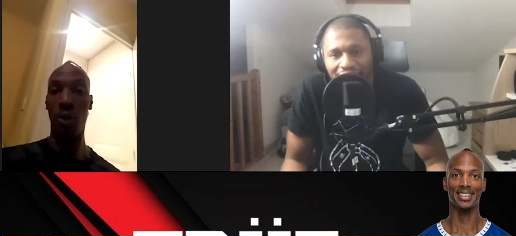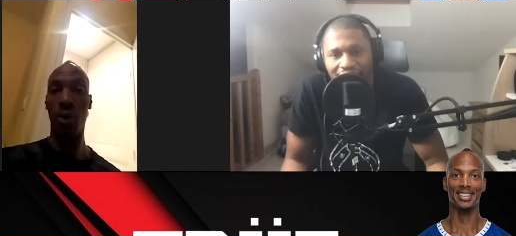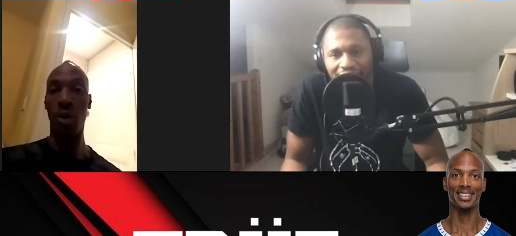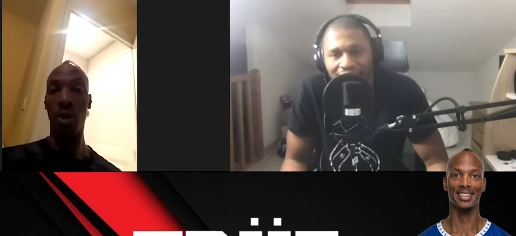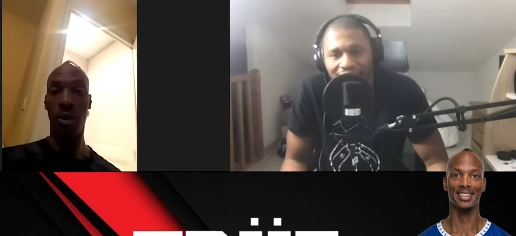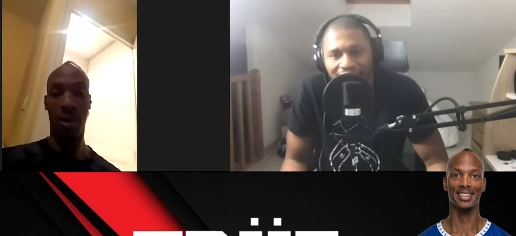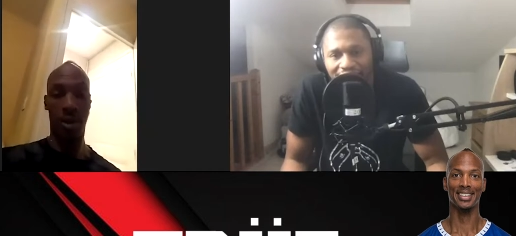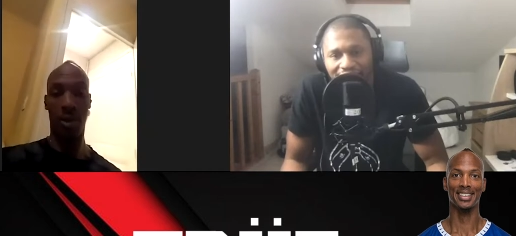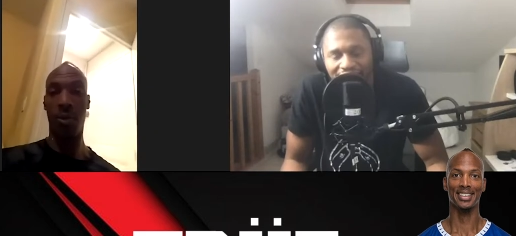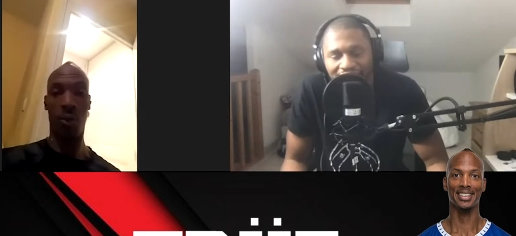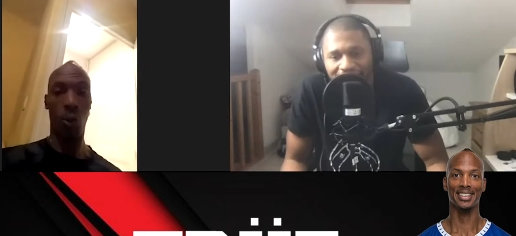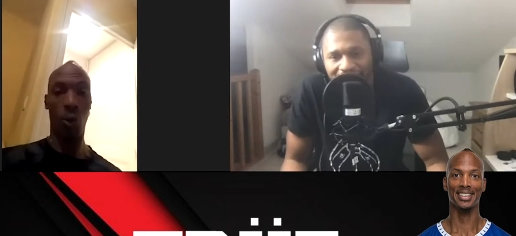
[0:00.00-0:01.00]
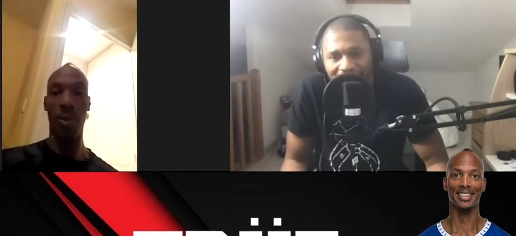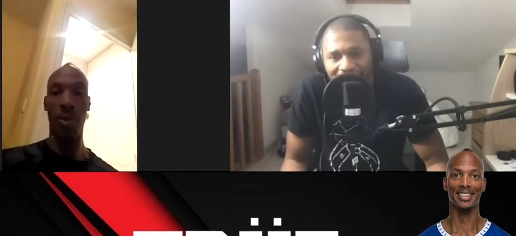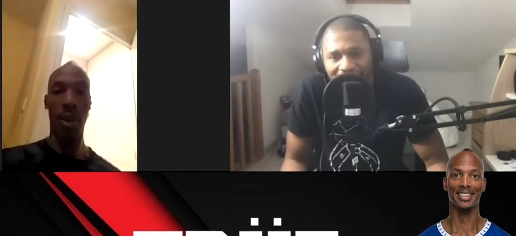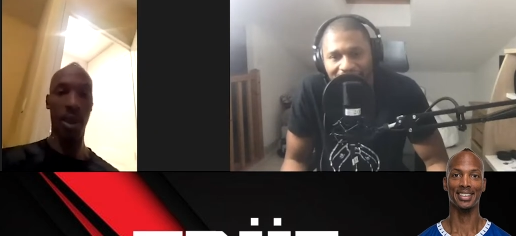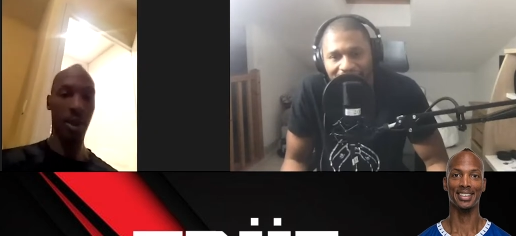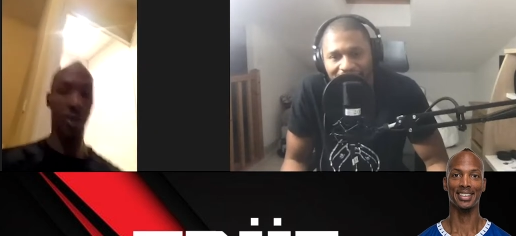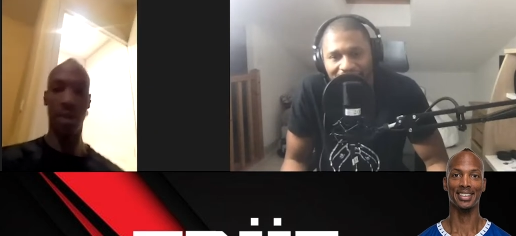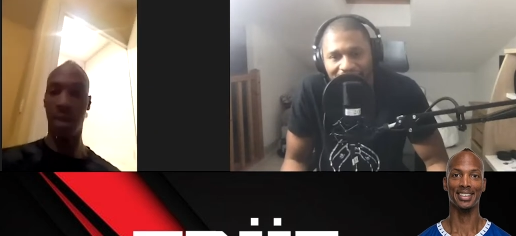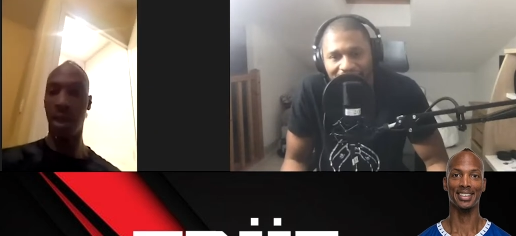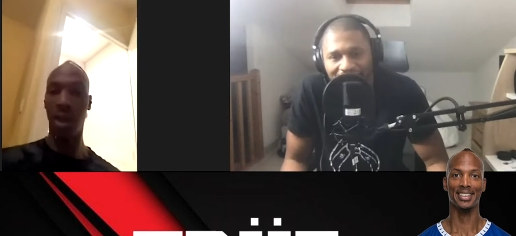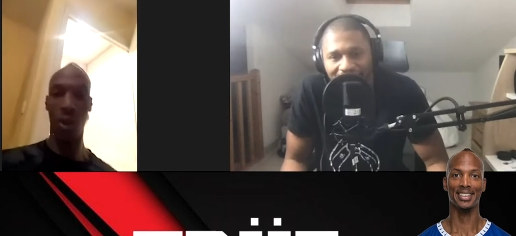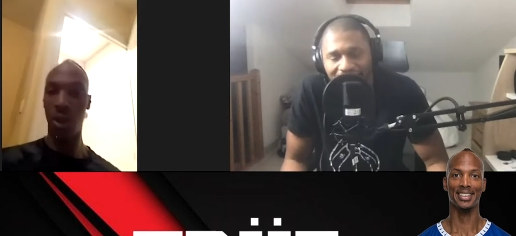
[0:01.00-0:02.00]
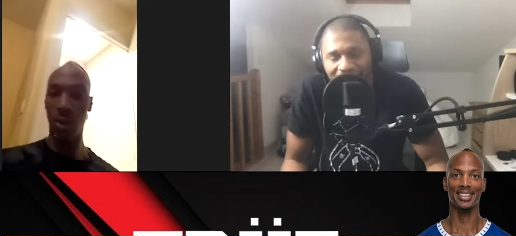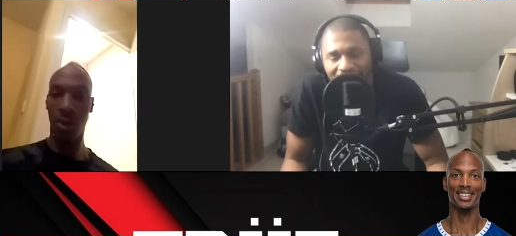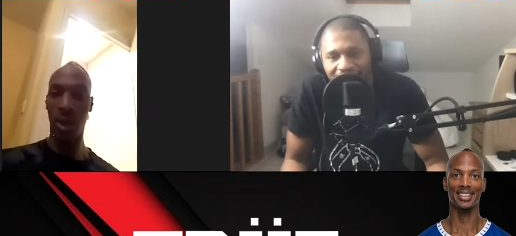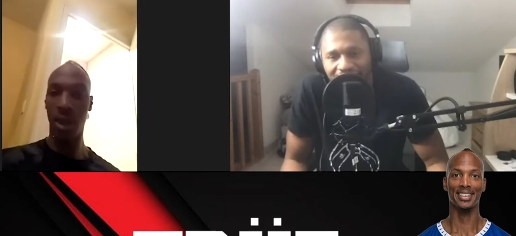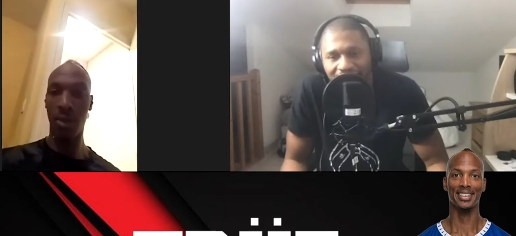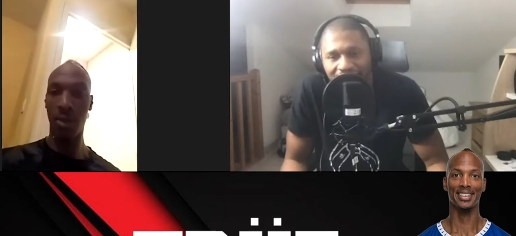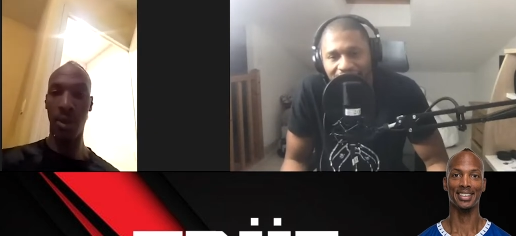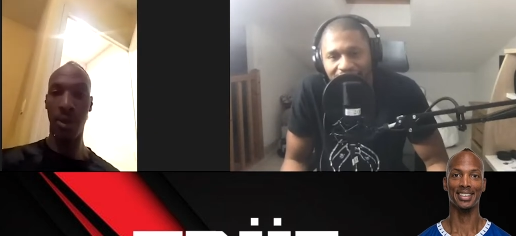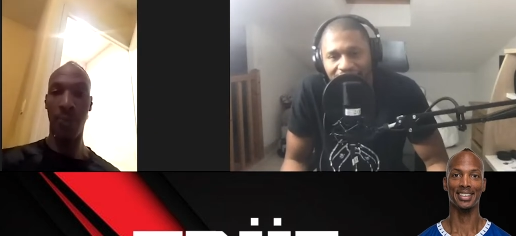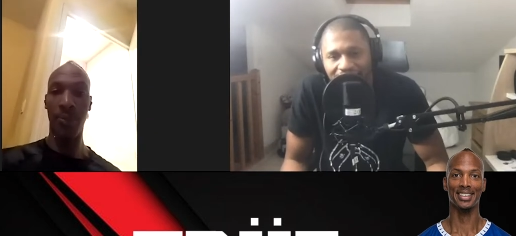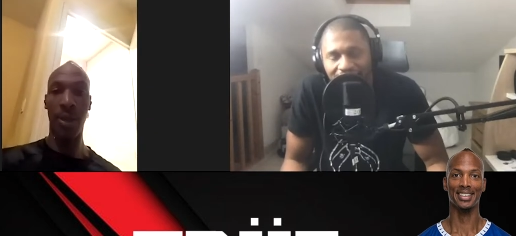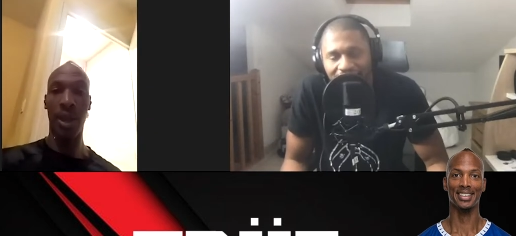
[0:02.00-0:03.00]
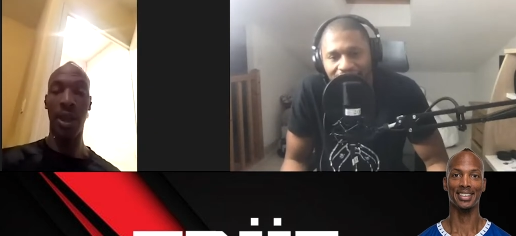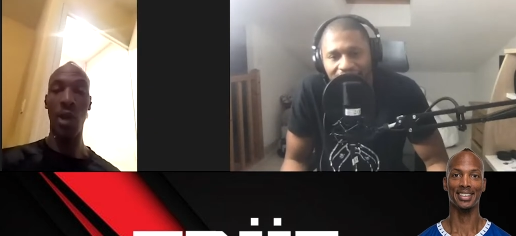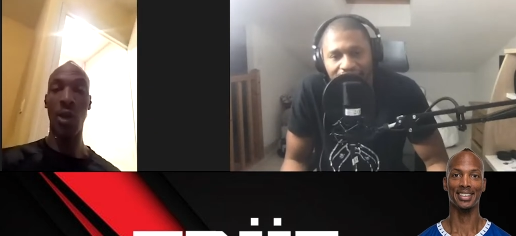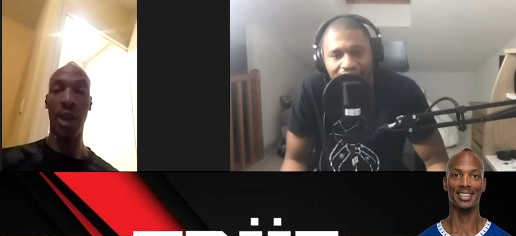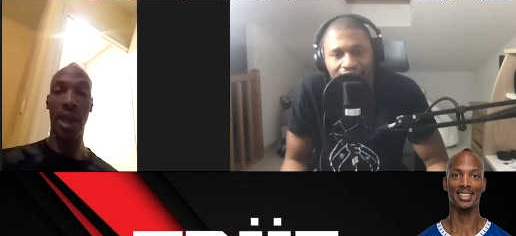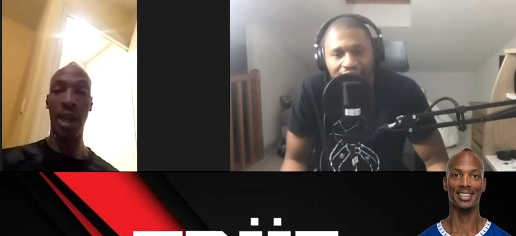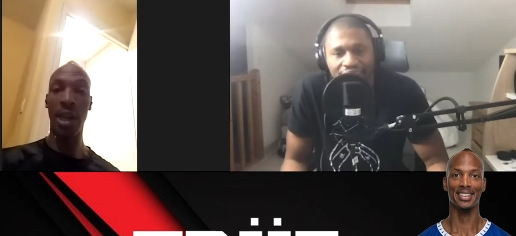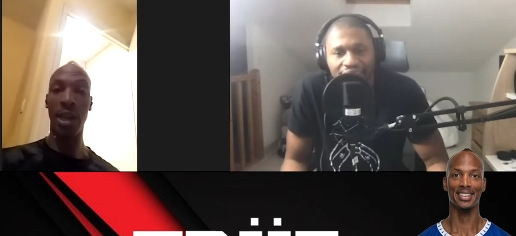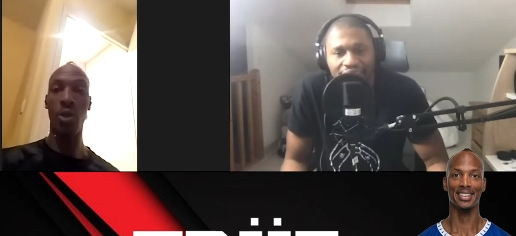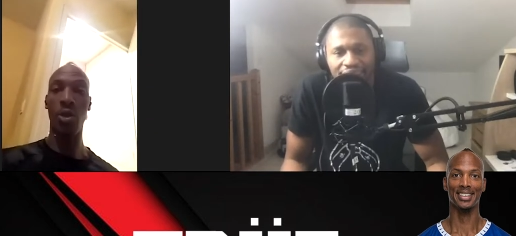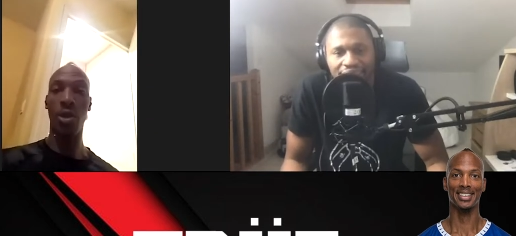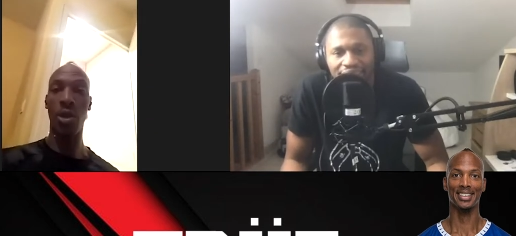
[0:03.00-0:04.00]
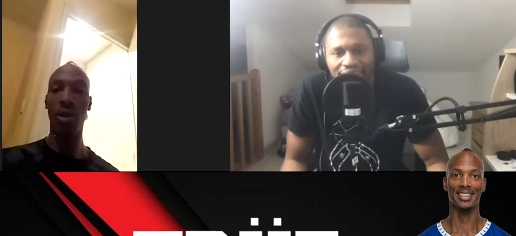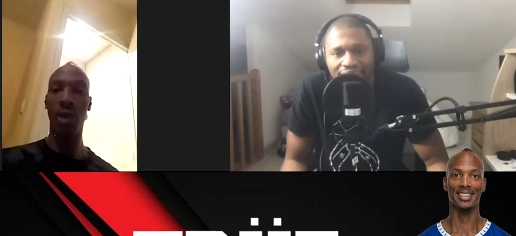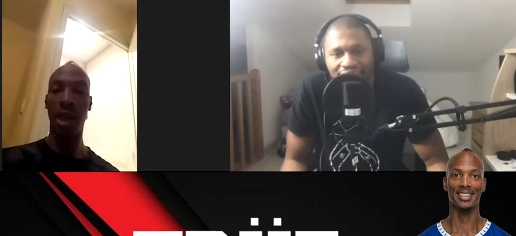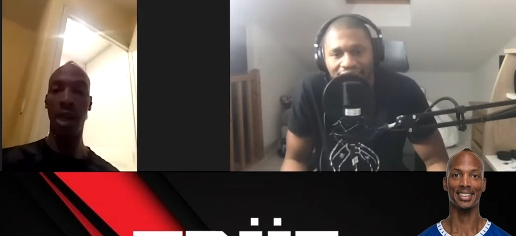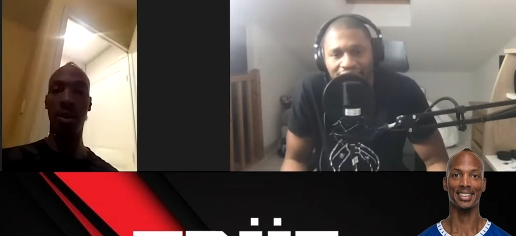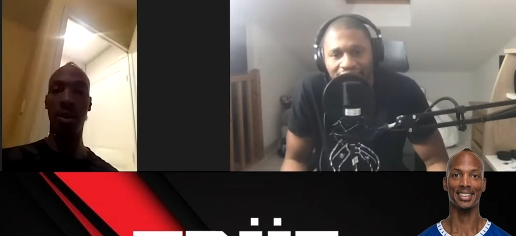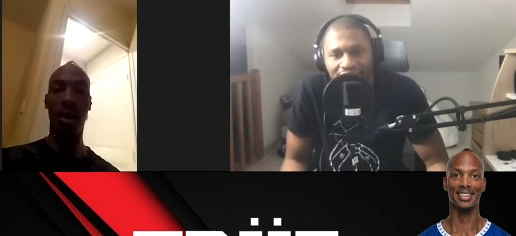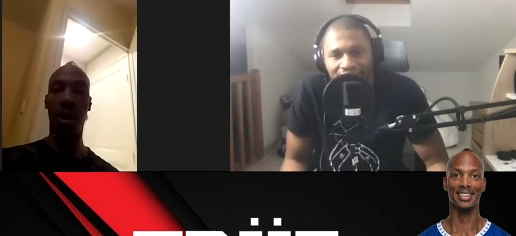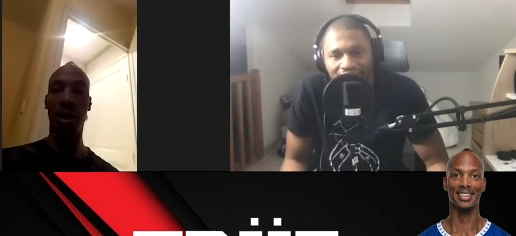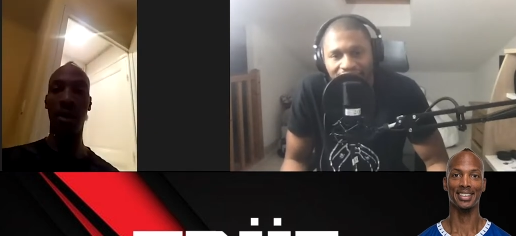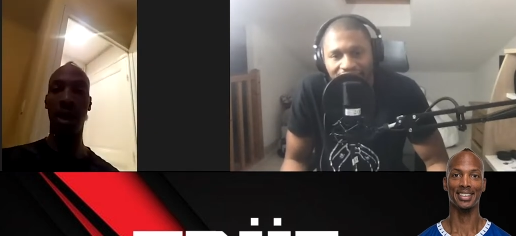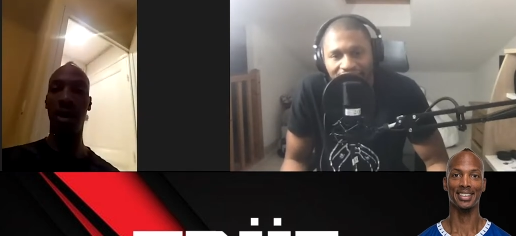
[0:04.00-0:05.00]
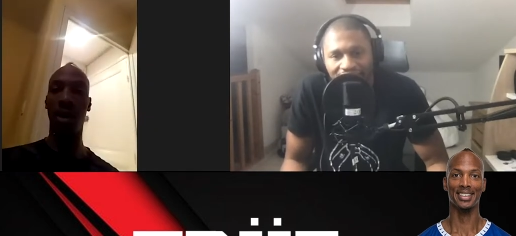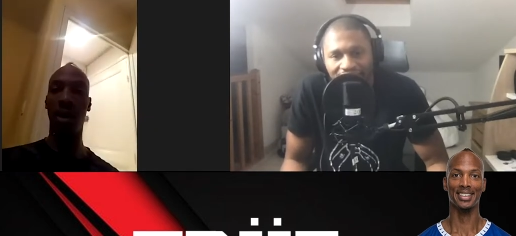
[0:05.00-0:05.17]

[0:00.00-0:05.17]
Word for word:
Speaker 1: forward, four man, as saying you're whatever. You're handling. You know you handle the ball like